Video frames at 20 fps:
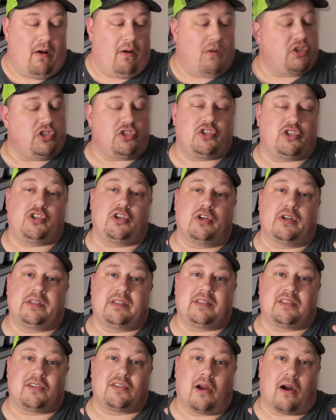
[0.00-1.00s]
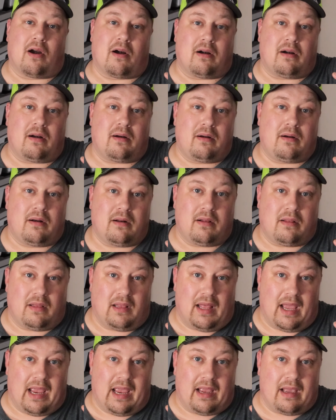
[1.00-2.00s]
She should start
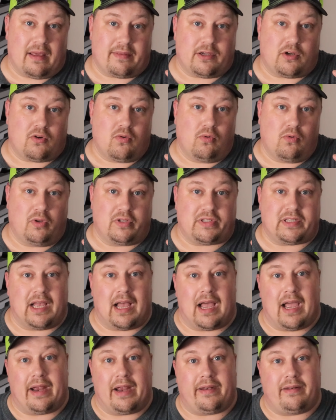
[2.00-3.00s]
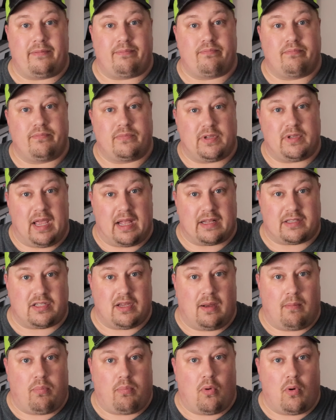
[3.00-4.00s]
laying on the cool side at
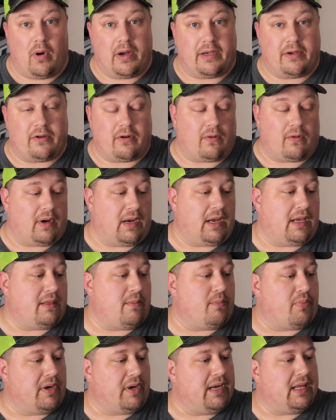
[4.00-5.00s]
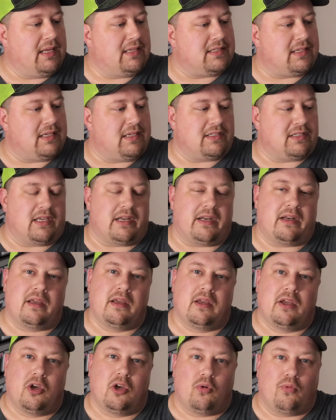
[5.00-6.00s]
some point during the breeding season,
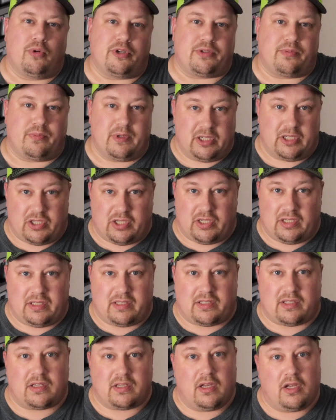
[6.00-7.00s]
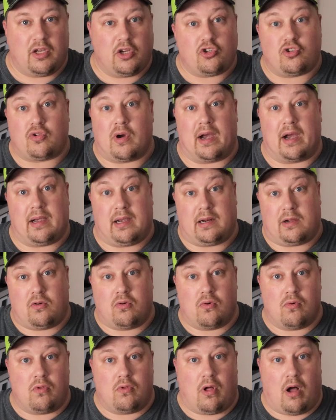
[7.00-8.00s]
which means she's trying to
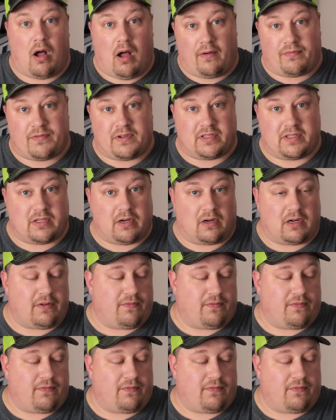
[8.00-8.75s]
cool off to start